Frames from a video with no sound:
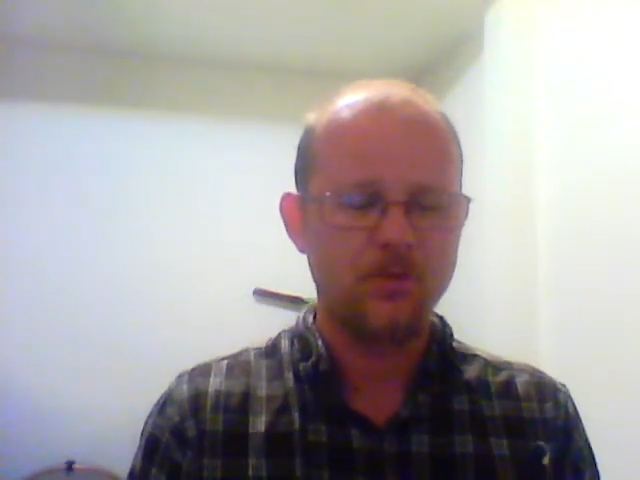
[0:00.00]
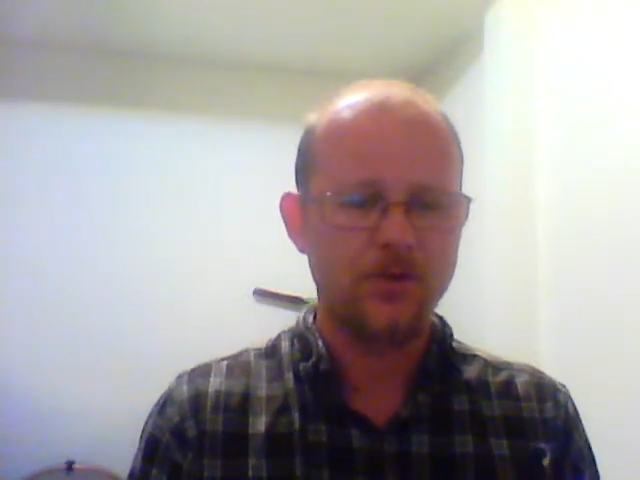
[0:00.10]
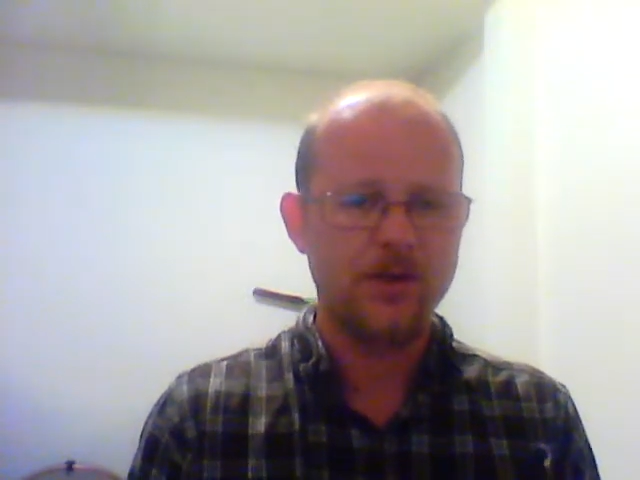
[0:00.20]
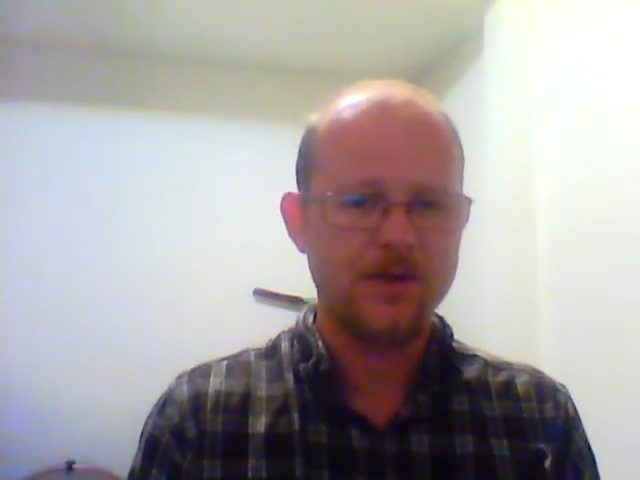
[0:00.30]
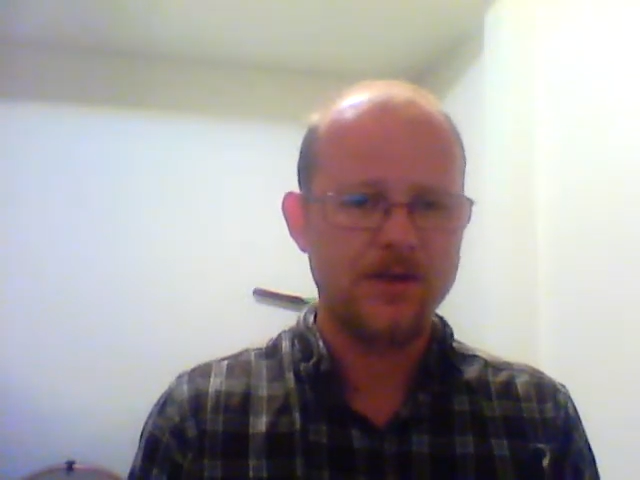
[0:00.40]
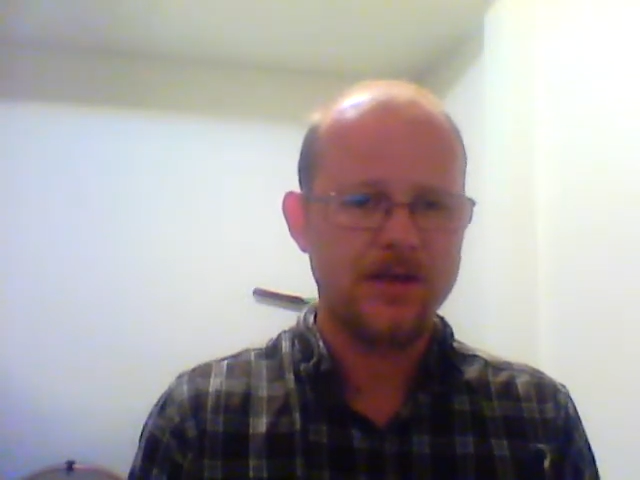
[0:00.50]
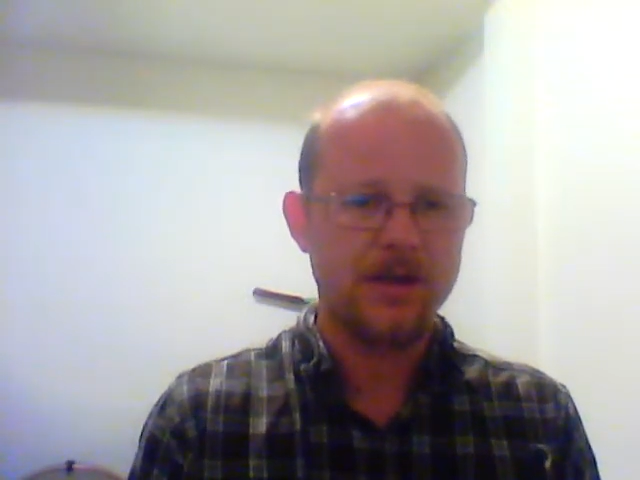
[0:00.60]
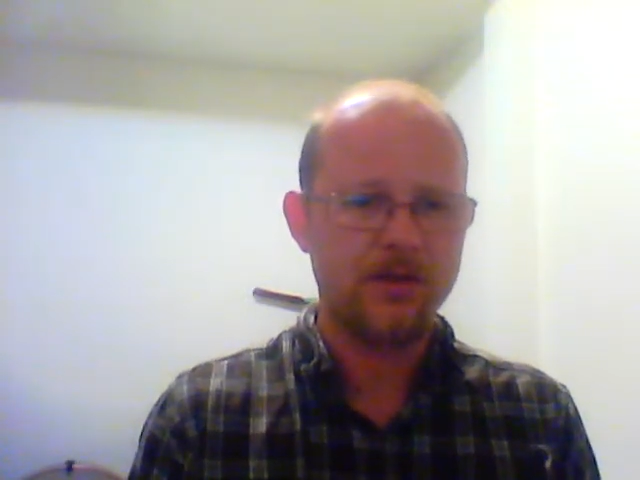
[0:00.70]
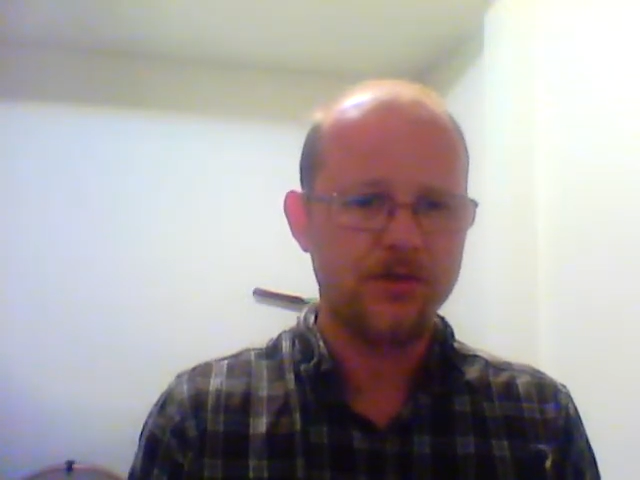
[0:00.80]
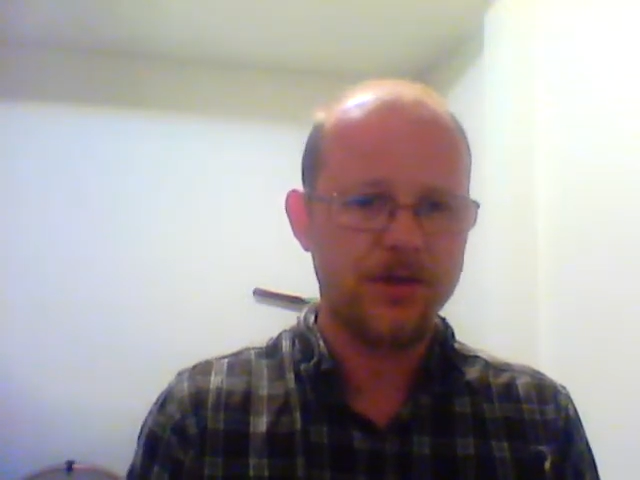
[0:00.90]
but it is
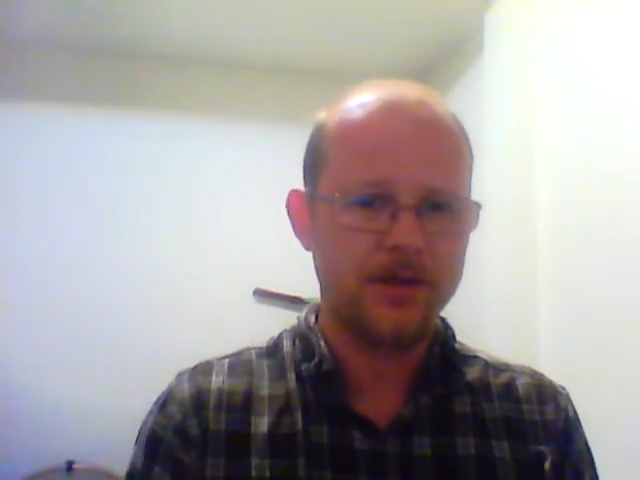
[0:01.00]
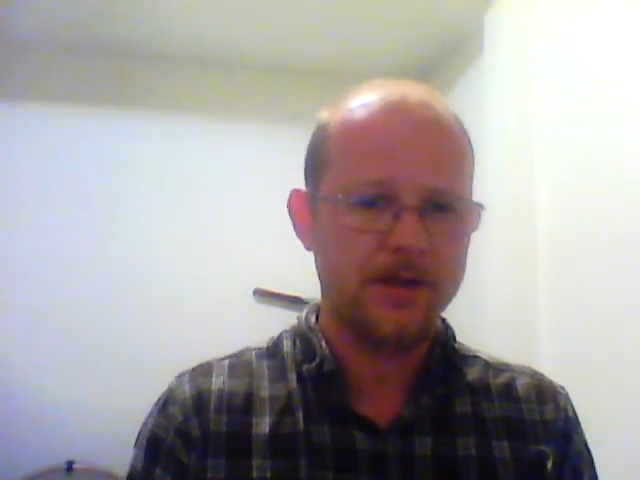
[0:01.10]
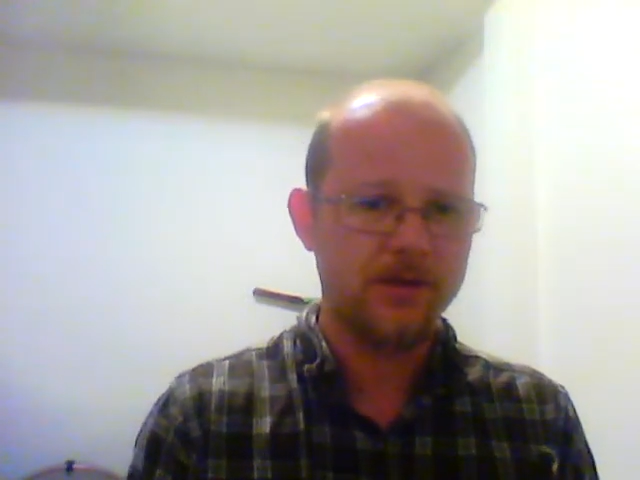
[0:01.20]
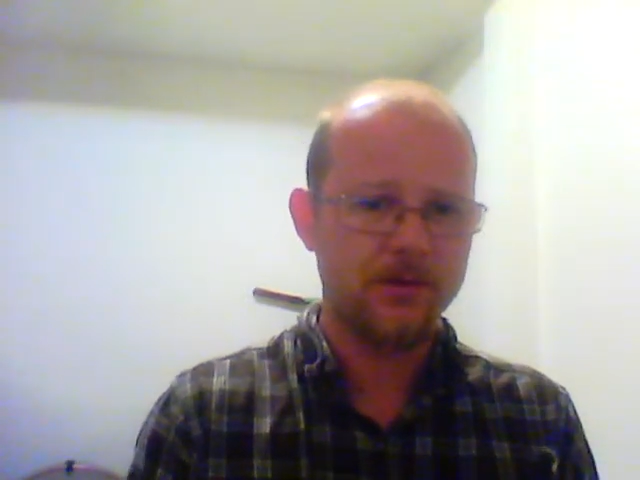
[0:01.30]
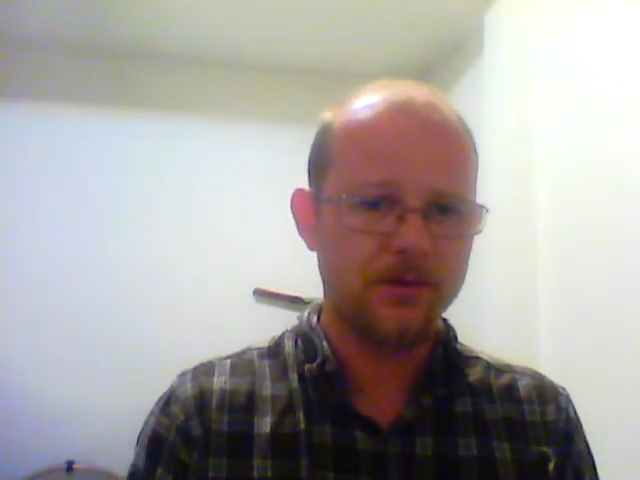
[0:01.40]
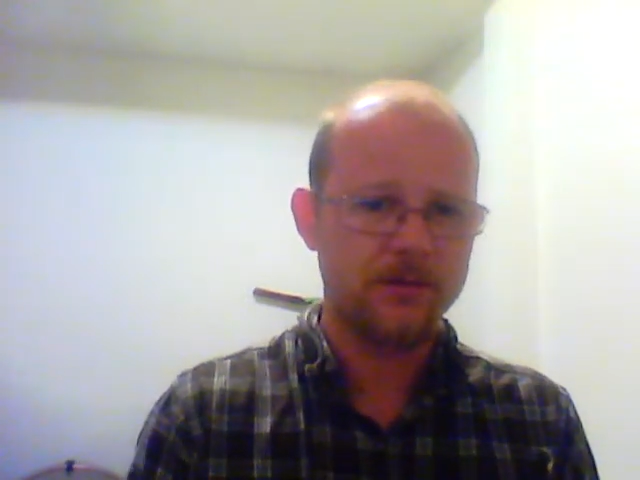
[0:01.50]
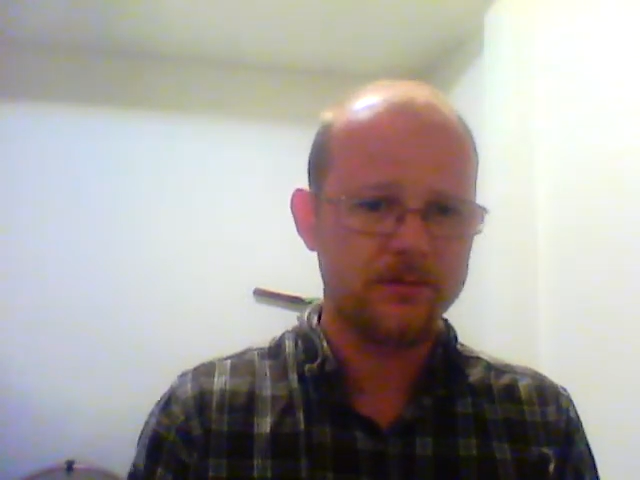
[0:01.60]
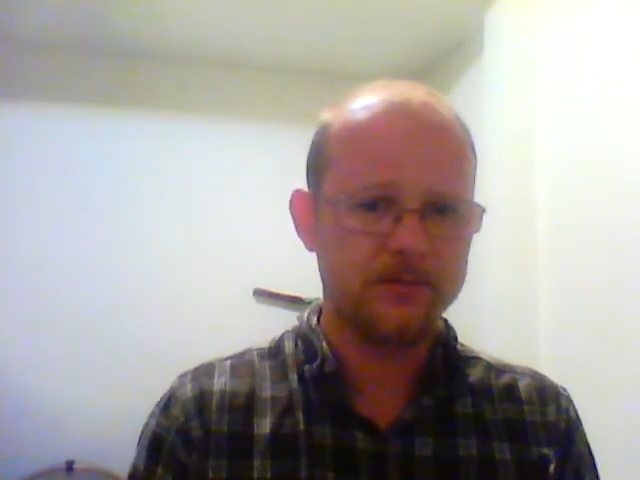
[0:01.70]
now dried out